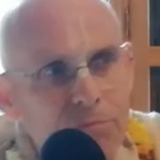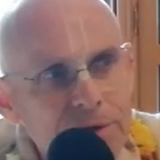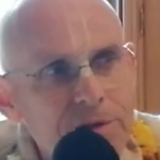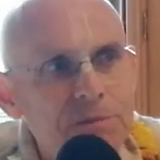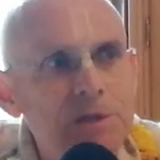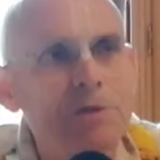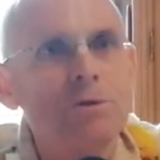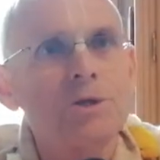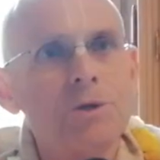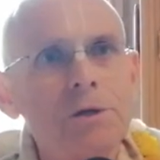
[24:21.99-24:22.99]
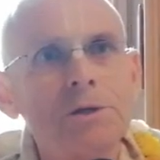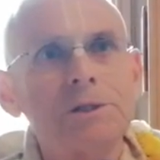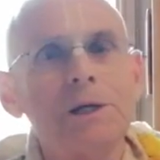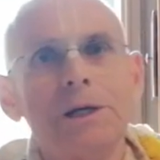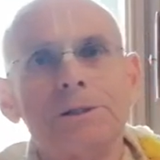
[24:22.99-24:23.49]
but the material
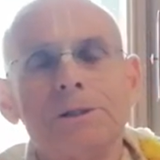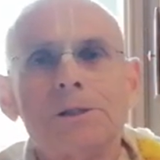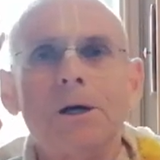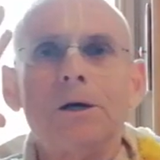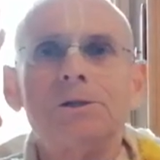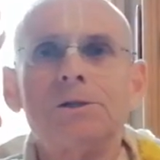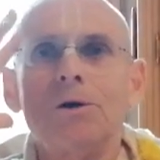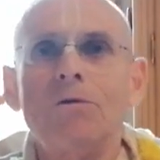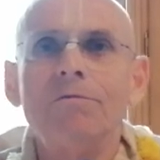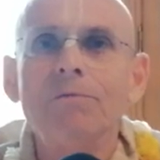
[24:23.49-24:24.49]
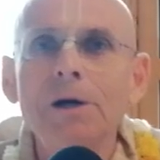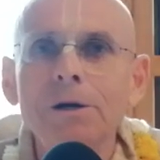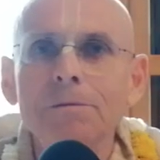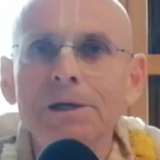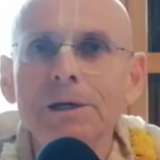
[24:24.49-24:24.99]
circumstances are just
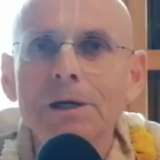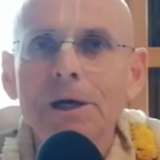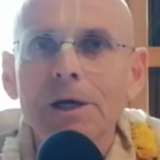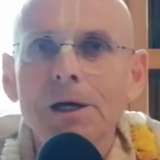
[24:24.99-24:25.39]
overwhelming.